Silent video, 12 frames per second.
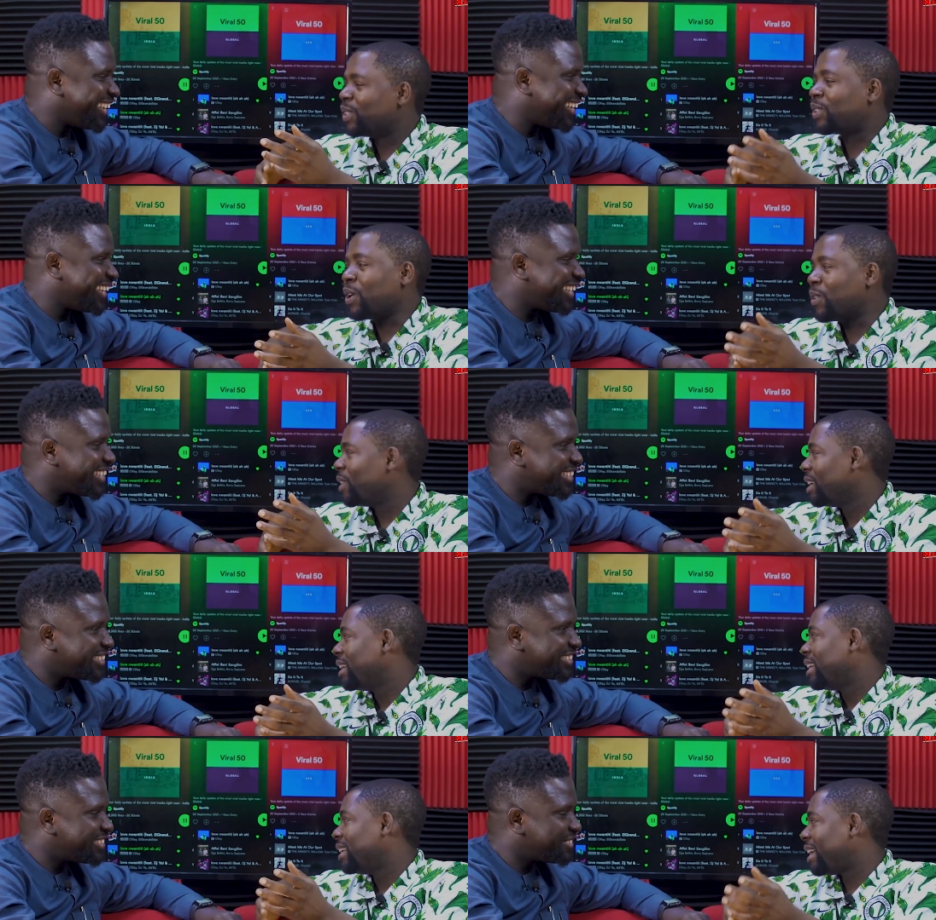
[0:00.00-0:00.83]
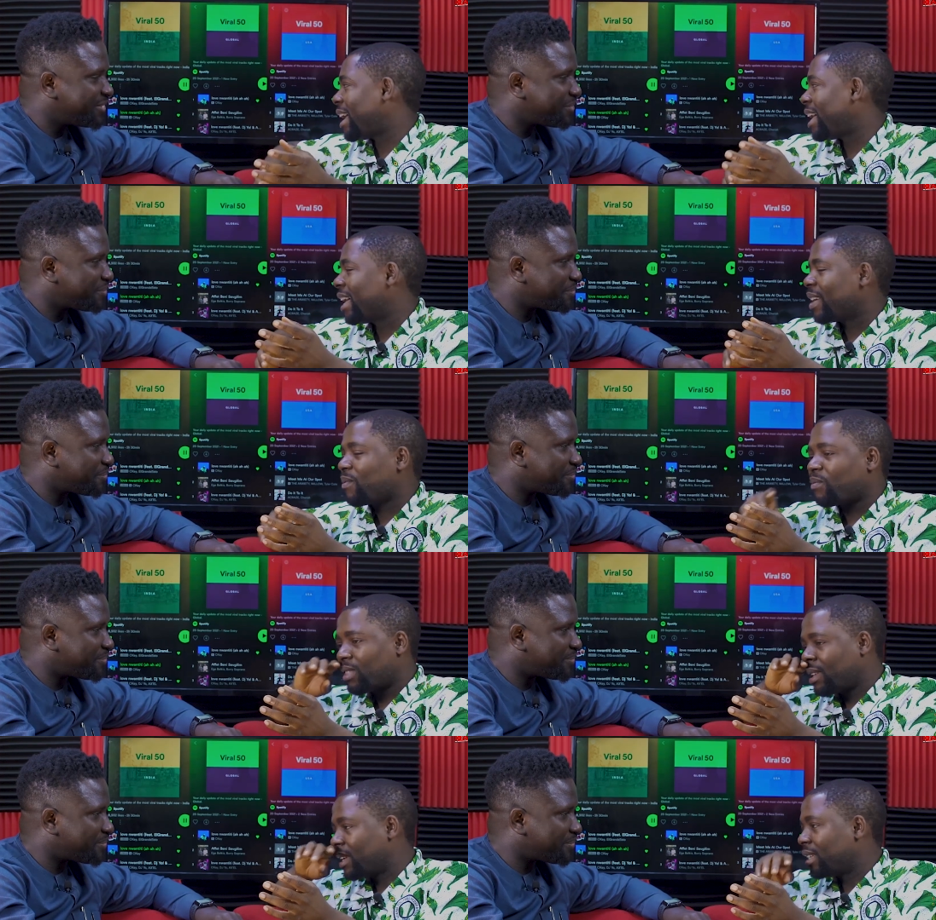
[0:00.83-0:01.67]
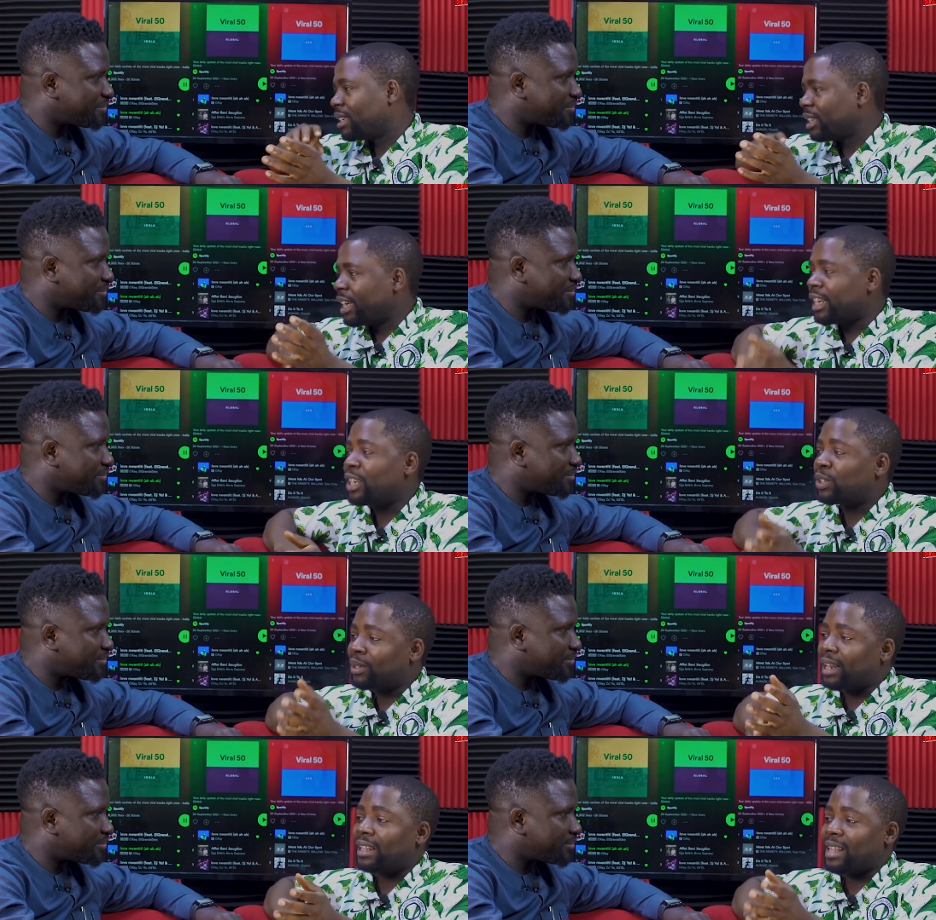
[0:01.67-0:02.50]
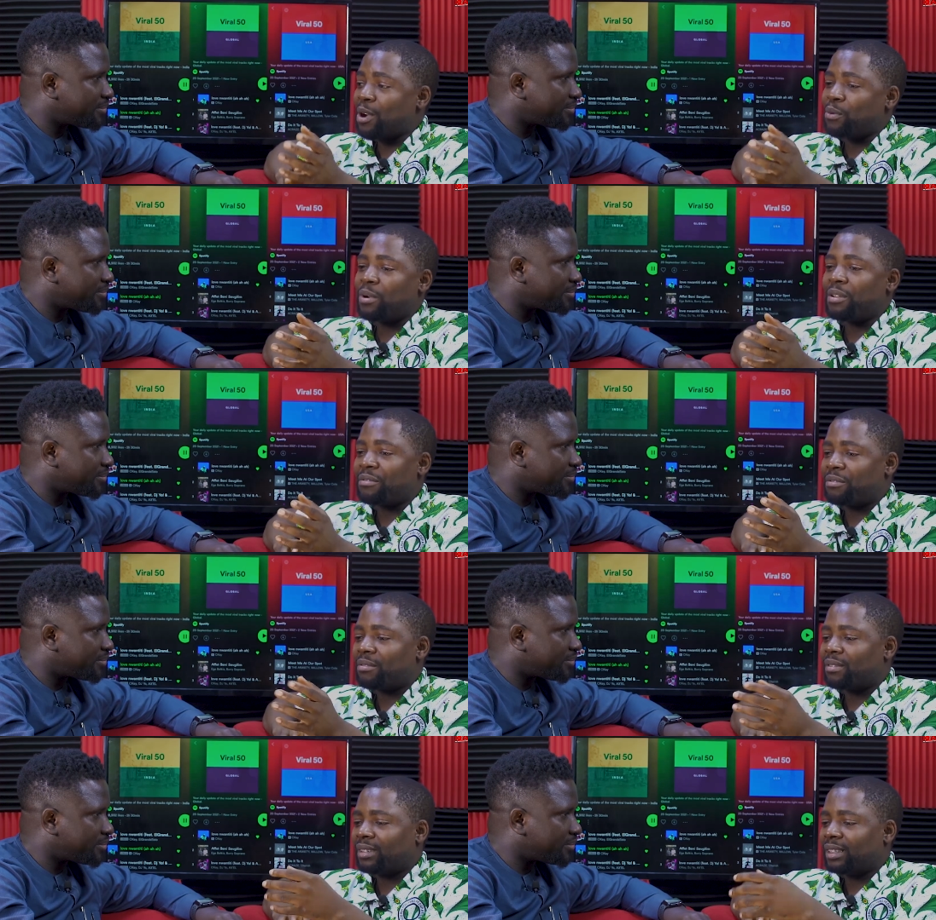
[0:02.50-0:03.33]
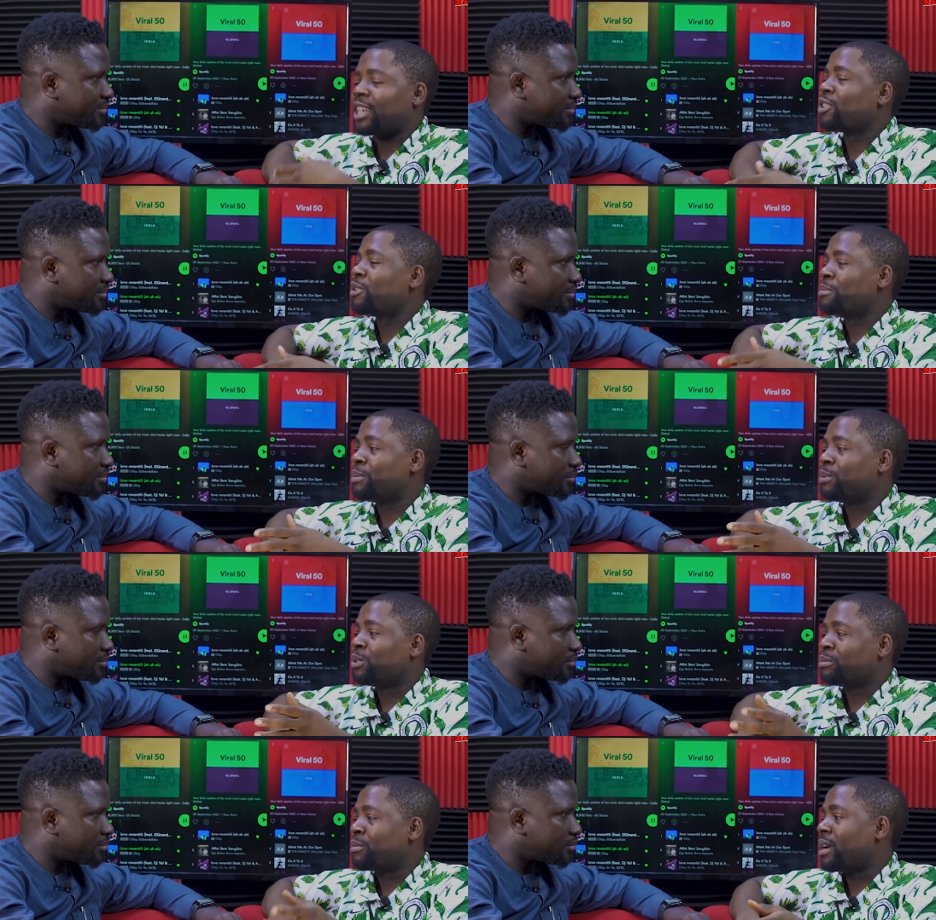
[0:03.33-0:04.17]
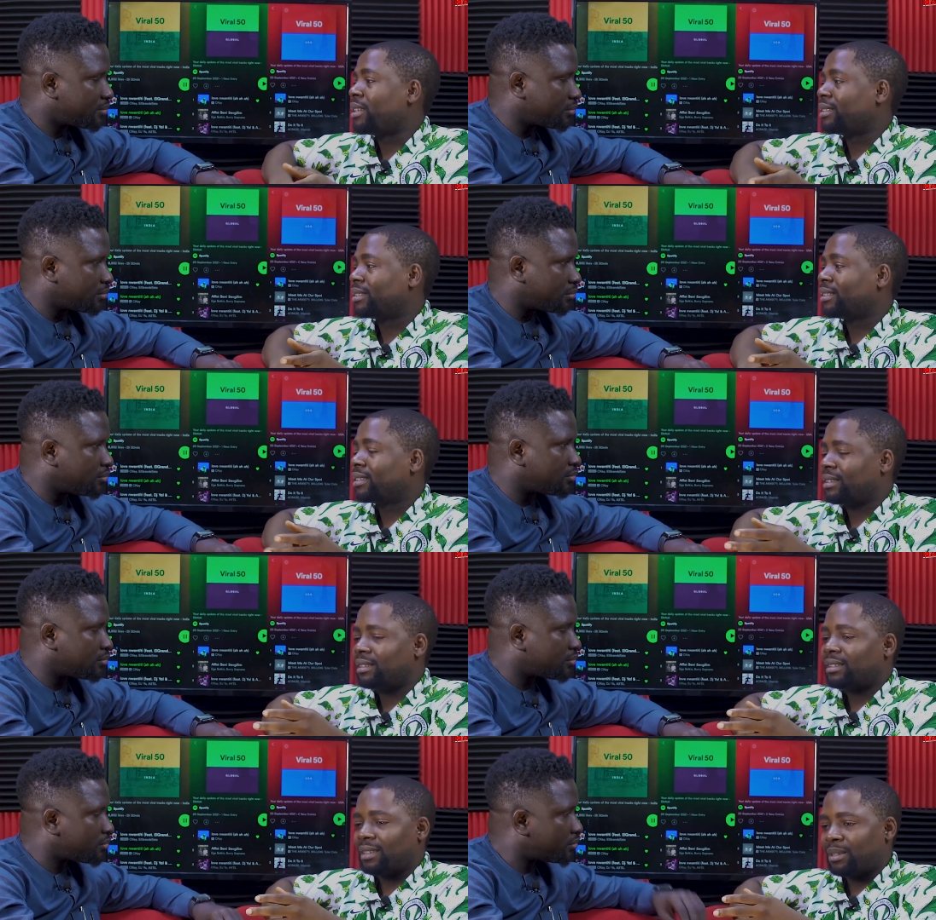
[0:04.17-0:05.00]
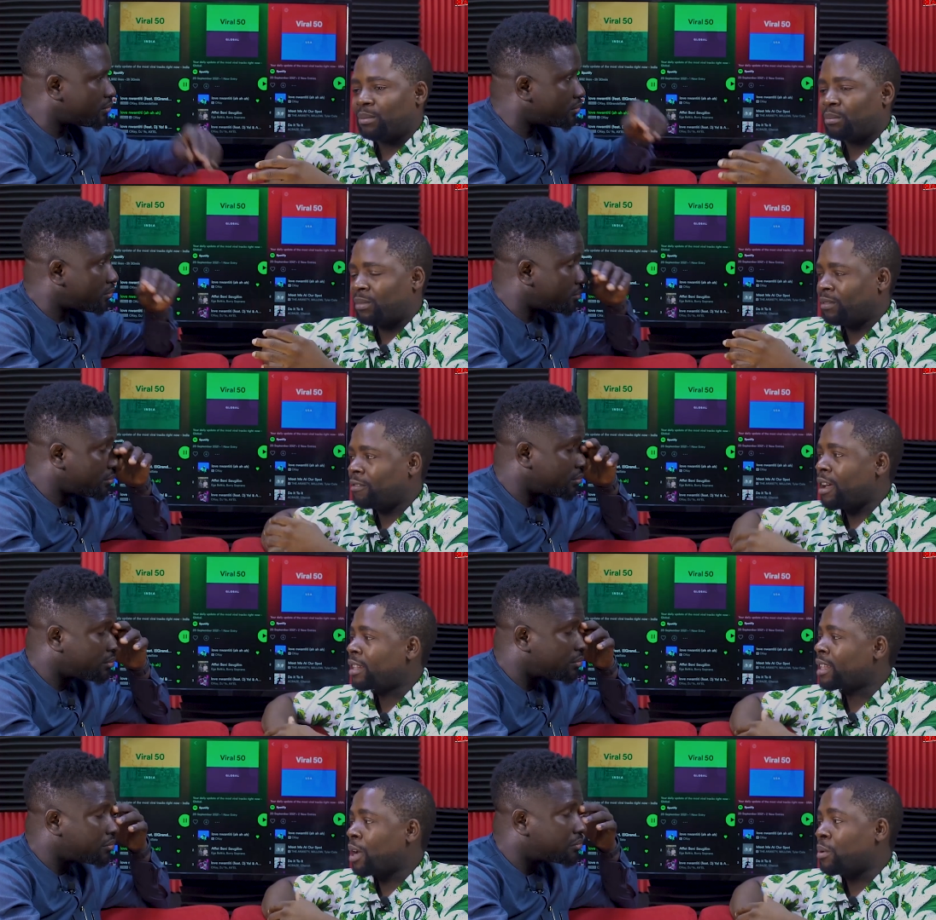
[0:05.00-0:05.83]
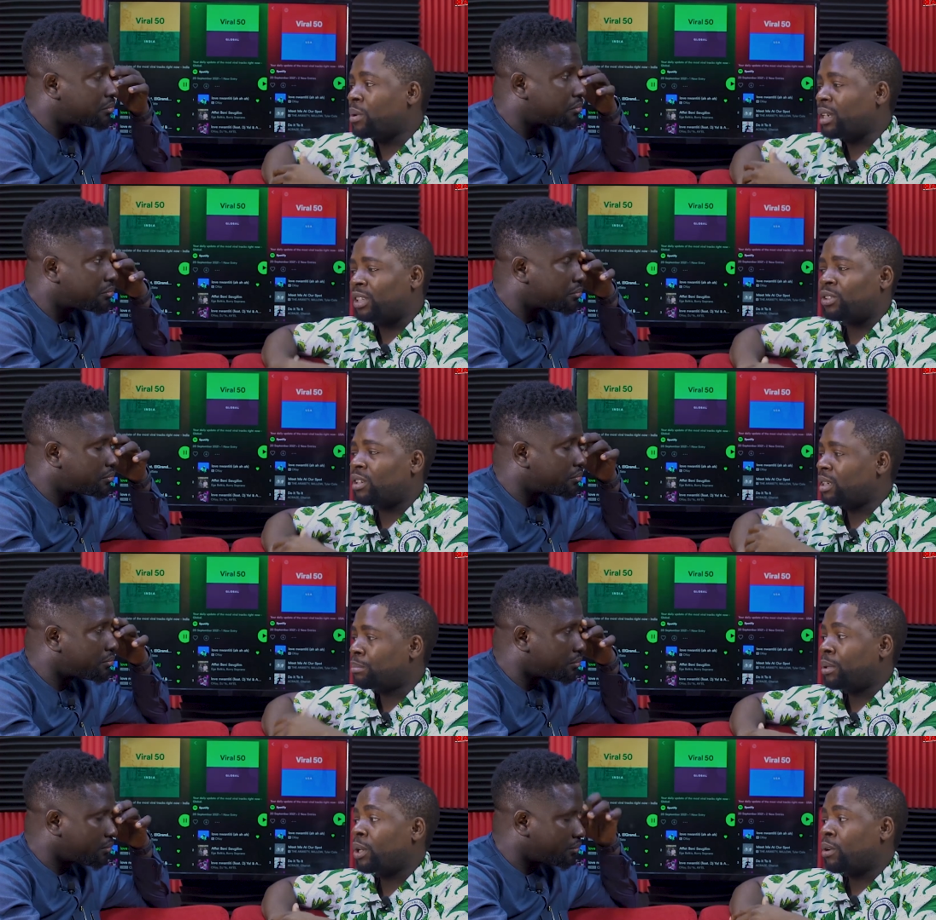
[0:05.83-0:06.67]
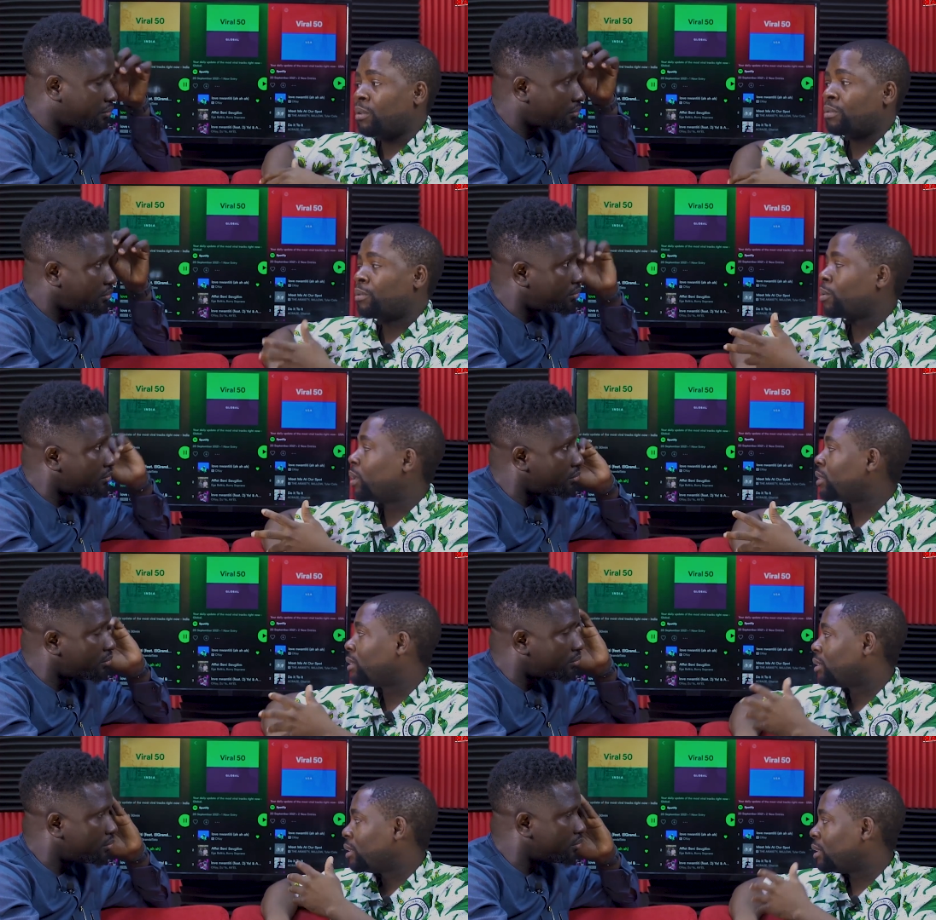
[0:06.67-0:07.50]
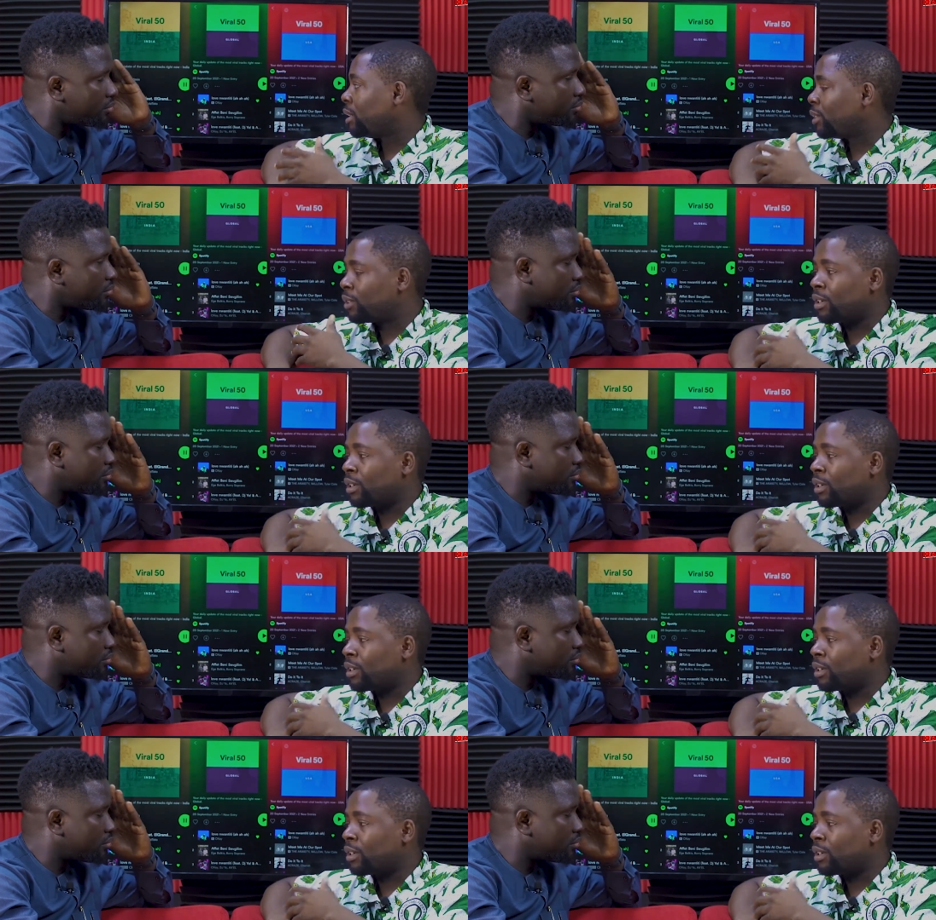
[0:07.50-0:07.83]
Speaker 1: so yeah, he needs to let that wave settle in people's minds. Mm. Right now is not the peak of what this